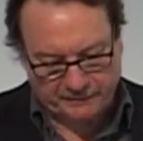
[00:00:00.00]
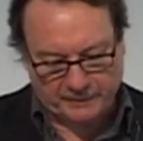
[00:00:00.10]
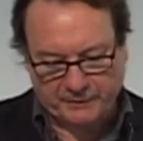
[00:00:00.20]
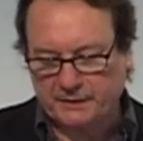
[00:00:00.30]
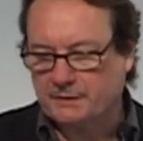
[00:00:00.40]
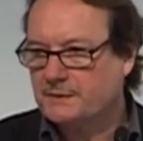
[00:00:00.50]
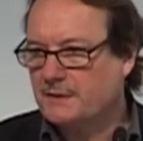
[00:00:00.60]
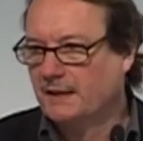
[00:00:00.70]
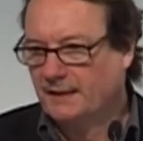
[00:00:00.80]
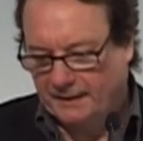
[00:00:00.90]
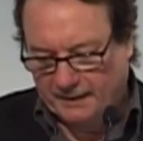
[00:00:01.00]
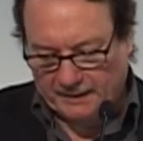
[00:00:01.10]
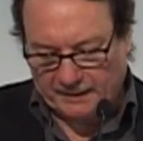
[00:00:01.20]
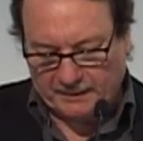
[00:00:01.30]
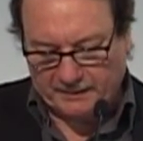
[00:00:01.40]
Foundations.
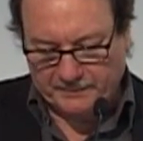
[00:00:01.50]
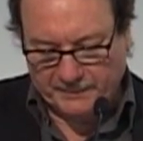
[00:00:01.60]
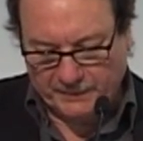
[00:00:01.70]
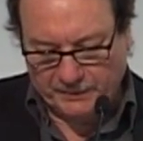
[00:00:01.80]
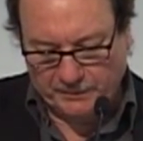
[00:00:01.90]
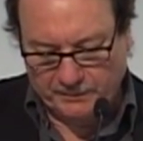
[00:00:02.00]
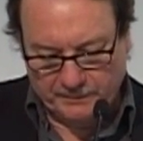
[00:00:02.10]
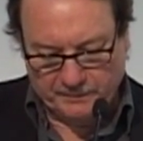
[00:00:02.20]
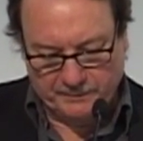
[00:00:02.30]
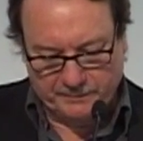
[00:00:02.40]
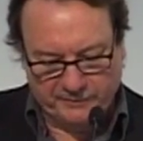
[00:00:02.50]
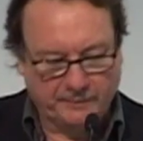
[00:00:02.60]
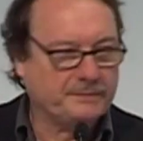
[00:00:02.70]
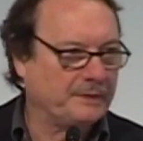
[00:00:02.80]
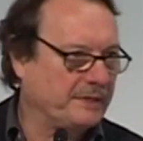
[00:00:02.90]
You
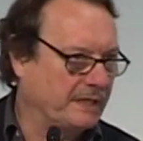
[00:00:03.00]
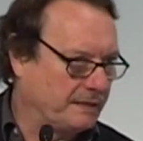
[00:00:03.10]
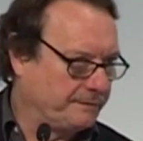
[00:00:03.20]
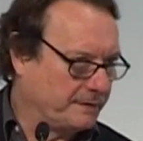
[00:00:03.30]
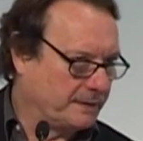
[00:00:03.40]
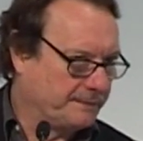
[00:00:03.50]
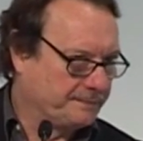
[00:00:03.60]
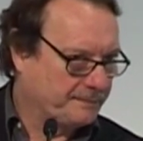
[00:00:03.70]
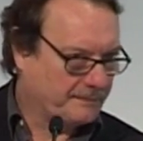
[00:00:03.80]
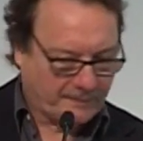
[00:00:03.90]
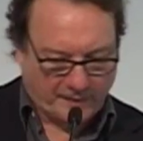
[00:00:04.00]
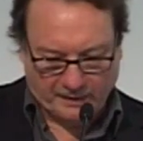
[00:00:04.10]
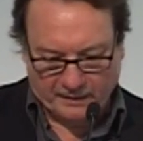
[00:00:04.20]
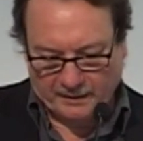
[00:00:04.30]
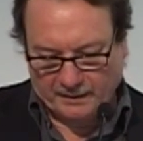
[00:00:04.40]
probably have
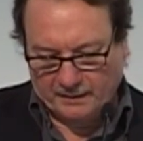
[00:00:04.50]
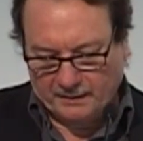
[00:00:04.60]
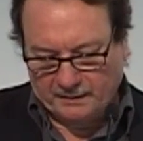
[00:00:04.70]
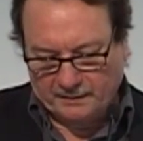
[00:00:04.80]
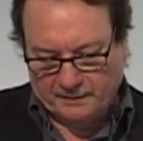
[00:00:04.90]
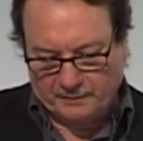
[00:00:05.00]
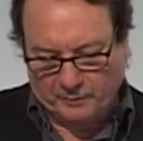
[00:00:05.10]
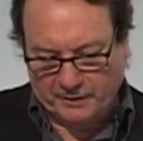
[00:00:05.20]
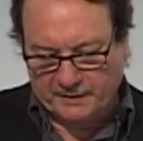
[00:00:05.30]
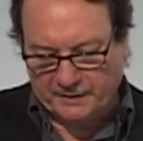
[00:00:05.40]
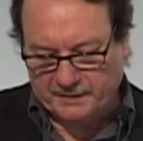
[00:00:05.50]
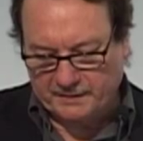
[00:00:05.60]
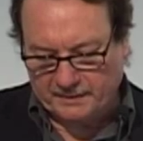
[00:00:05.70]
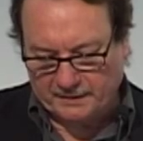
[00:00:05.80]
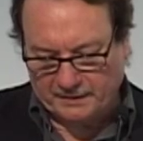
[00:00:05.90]
wondered
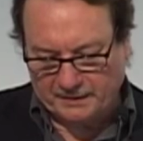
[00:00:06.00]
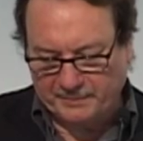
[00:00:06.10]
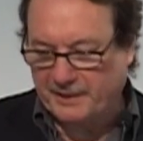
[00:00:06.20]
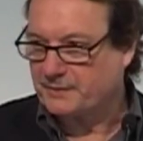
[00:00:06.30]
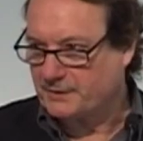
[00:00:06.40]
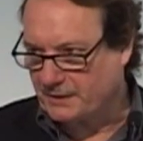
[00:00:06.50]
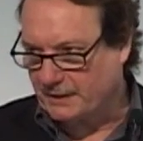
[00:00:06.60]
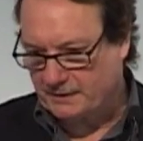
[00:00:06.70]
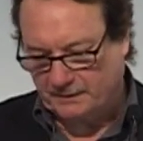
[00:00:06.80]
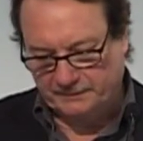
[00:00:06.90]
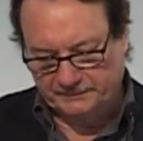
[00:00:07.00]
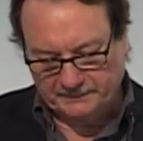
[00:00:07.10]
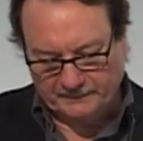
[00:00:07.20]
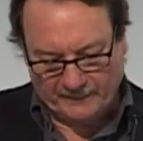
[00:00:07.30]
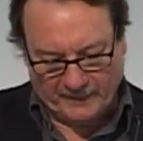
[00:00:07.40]
about the title,
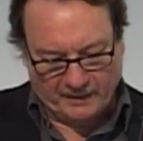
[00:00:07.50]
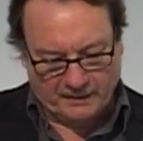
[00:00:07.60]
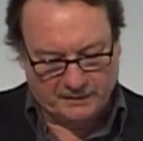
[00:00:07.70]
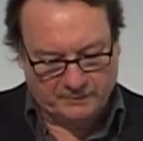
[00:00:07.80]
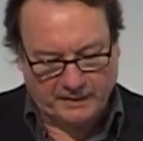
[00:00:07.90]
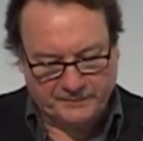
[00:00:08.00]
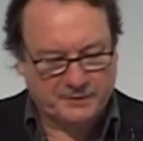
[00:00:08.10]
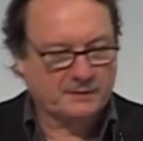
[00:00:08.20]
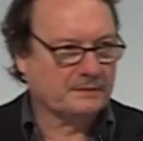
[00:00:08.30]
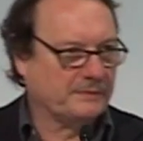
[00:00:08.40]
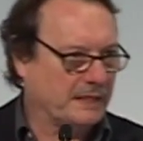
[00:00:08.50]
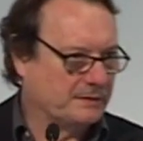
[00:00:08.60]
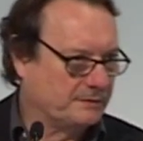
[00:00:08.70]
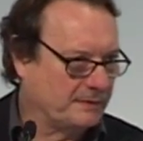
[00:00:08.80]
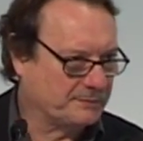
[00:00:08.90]
Corruption,
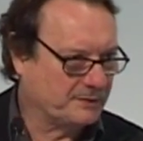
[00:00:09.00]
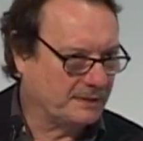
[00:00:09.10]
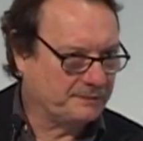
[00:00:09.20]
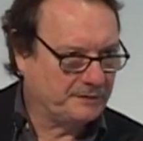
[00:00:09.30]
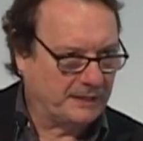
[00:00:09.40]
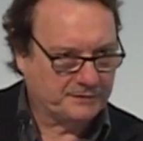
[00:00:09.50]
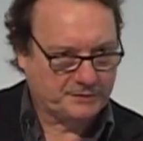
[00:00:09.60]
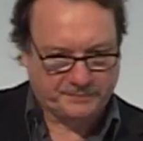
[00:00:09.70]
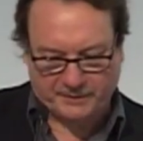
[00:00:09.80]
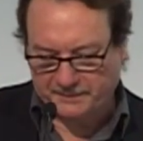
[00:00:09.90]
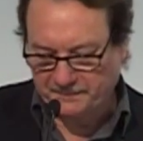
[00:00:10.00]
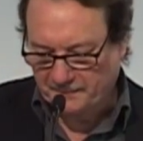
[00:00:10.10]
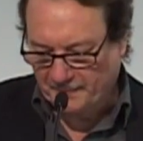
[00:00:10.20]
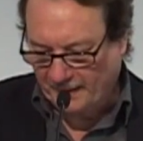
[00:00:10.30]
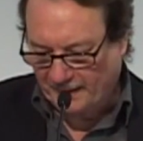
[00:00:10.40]
Grant Corruption and Philanthropy.
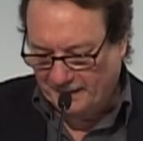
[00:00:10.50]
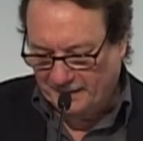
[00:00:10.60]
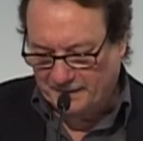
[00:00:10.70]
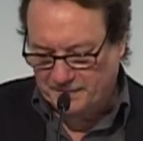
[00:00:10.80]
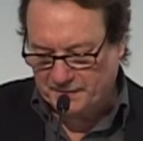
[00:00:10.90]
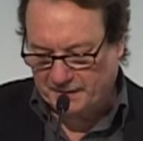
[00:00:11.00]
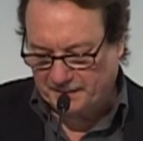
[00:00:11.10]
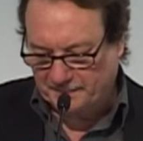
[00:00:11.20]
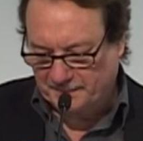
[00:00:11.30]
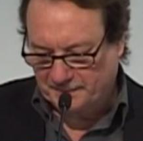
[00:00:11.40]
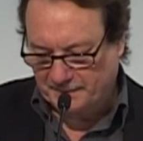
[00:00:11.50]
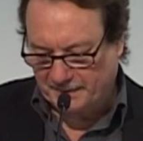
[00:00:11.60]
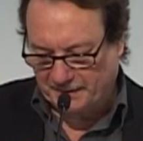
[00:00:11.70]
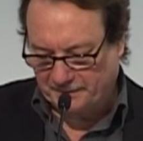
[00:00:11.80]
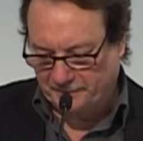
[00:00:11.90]
It's a
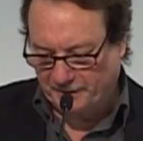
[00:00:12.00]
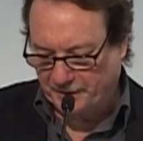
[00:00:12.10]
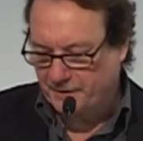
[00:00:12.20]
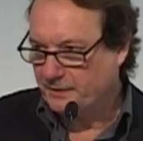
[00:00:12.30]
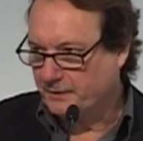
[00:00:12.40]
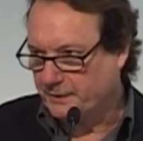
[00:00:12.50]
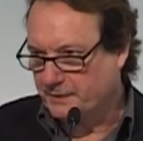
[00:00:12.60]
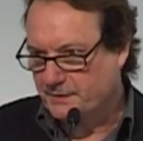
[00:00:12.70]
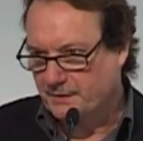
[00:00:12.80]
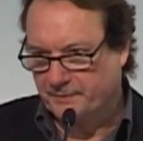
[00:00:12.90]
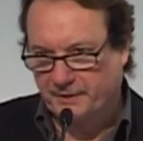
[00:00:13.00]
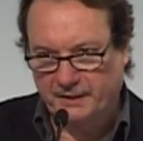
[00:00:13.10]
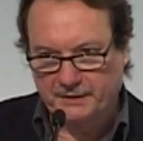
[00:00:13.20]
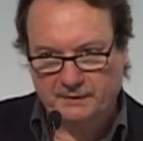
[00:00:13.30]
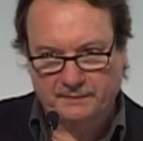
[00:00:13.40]
very curious
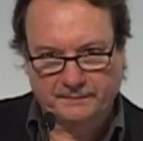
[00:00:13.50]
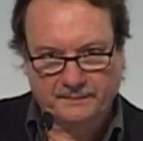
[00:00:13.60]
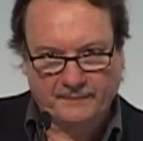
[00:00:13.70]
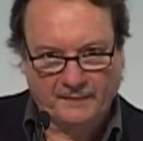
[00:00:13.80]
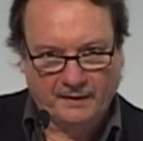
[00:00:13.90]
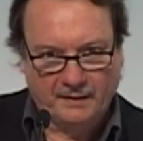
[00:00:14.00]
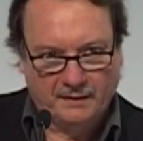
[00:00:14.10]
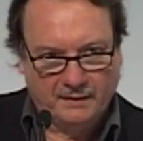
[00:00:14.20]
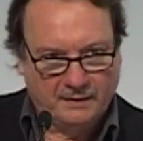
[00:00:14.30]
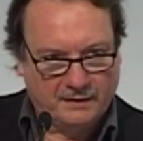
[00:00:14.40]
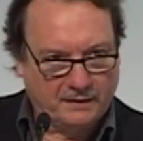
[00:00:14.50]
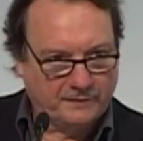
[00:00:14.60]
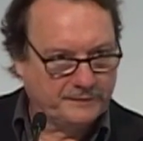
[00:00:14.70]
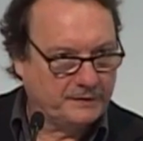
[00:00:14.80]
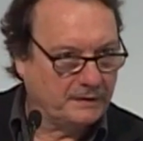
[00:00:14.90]
combination
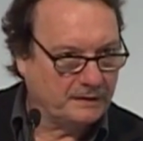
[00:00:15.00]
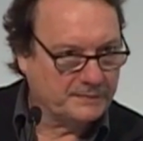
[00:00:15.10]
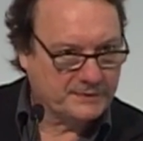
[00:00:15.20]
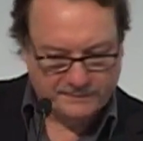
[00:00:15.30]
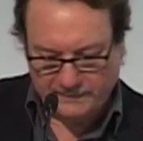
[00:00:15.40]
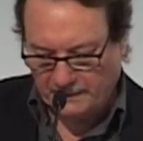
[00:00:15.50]
of terms